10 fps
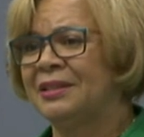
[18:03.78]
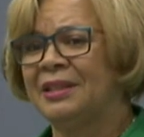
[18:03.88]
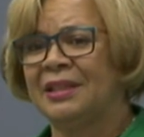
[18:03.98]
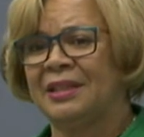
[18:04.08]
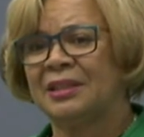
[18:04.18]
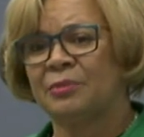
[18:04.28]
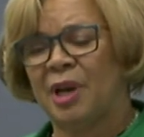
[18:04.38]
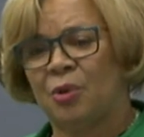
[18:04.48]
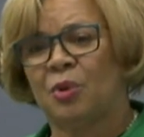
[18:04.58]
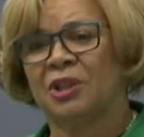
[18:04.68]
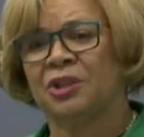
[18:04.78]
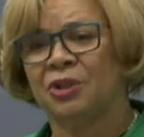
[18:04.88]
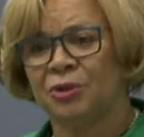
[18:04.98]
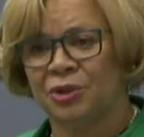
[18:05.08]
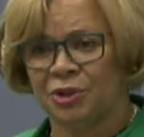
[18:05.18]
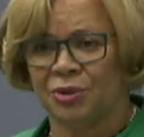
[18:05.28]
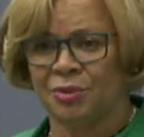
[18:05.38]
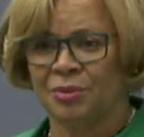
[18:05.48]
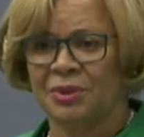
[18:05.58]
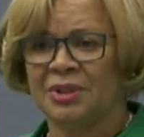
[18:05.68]
city, it's about what you
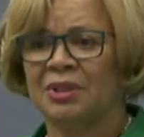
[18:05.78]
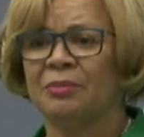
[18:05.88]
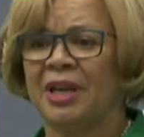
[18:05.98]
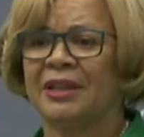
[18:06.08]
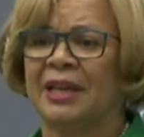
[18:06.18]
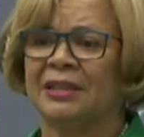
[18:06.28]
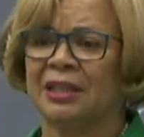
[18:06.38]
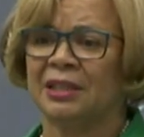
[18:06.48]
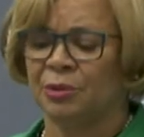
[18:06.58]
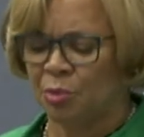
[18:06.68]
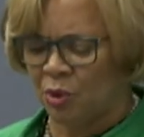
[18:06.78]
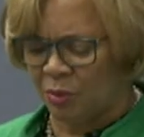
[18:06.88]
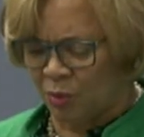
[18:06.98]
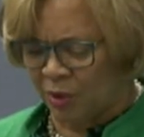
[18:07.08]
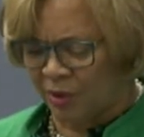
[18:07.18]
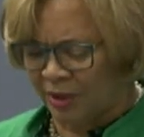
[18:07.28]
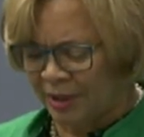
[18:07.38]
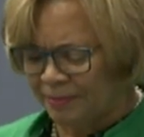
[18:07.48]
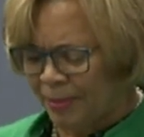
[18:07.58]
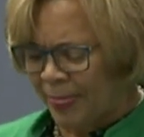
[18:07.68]
do to make that touch point work.
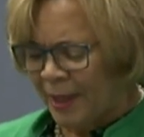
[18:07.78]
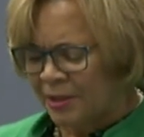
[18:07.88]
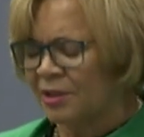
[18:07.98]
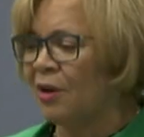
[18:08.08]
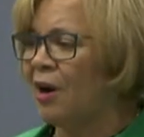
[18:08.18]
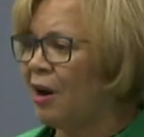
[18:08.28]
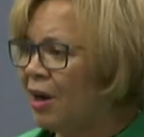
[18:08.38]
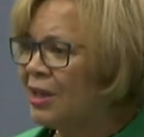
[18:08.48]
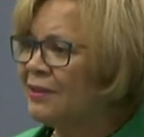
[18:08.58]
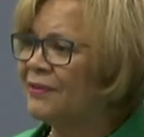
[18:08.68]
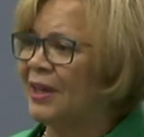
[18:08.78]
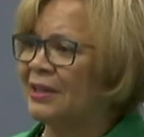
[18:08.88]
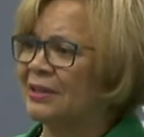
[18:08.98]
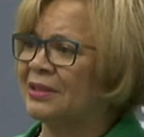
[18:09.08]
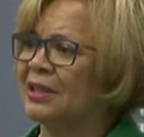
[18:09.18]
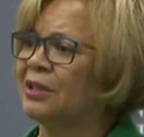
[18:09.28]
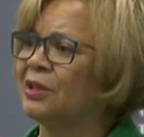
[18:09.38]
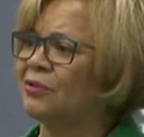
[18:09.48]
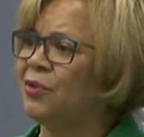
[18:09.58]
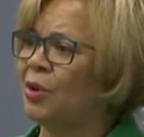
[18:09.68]
So all of us can
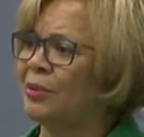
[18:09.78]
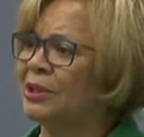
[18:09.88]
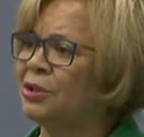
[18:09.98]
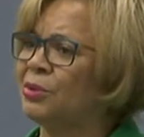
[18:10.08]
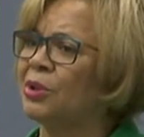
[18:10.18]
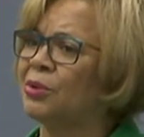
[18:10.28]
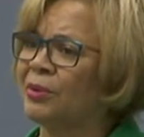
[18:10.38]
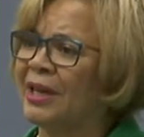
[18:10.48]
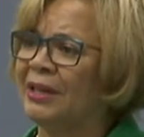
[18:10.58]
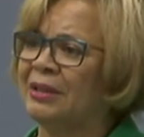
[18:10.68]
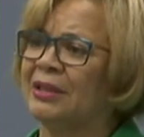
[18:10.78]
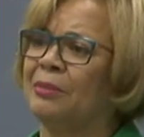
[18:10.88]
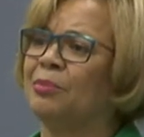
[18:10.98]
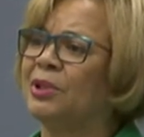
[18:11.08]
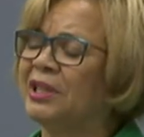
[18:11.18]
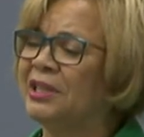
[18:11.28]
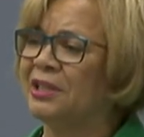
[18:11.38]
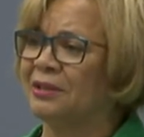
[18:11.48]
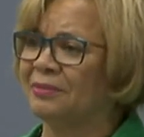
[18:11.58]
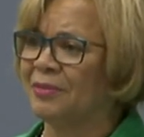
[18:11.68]
look forward to a great
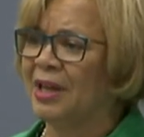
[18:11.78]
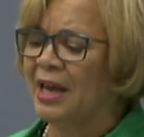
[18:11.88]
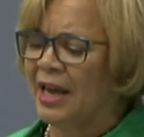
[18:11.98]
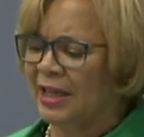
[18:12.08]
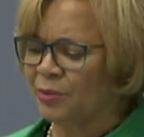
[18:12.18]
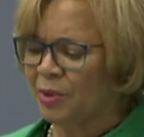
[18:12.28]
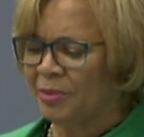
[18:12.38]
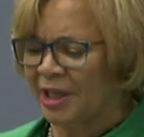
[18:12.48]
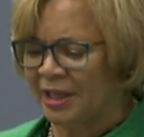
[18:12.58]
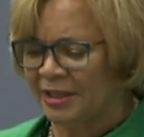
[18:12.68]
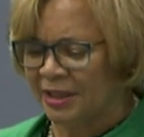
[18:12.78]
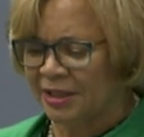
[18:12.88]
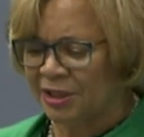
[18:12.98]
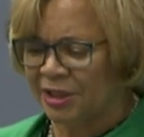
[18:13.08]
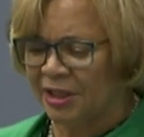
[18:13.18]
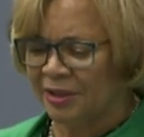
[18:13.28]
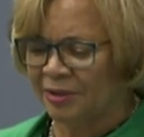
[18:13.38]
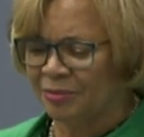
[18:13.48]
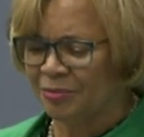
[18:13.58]
completion as we begin this year.